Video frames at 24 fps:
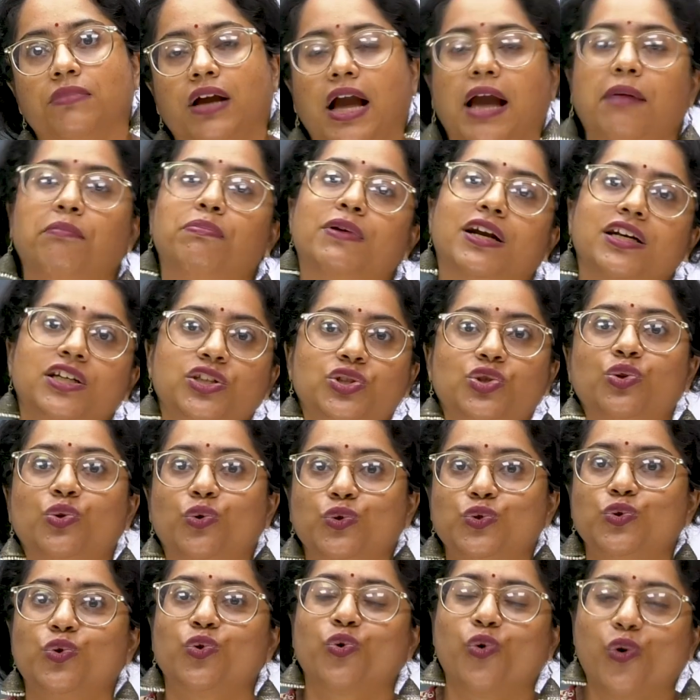I am pretty sure
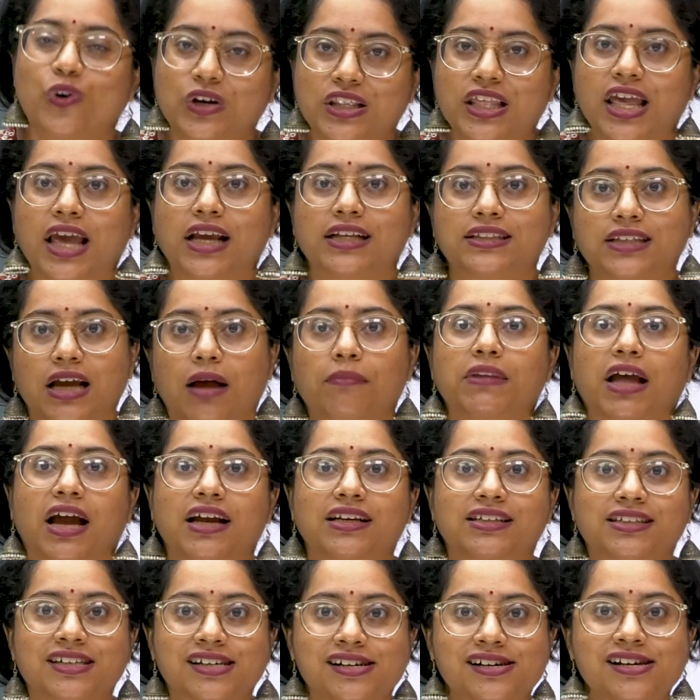those who wrote the exam
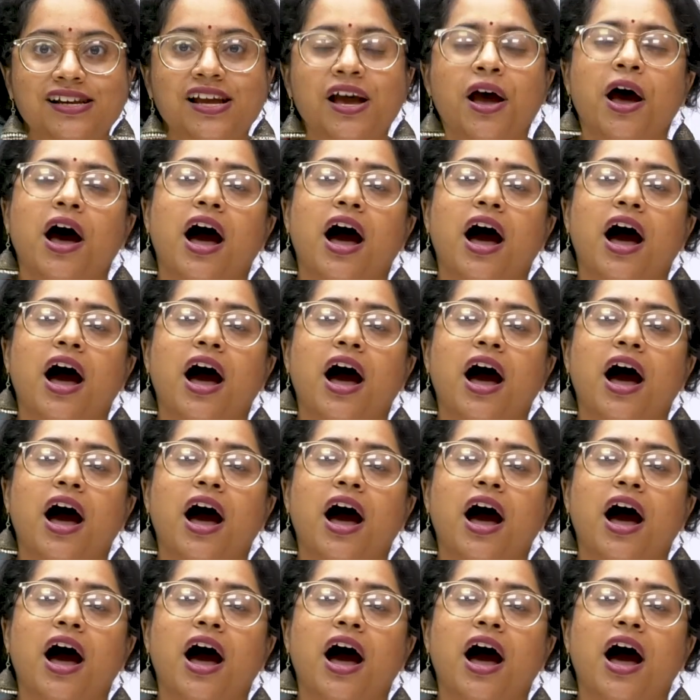that year,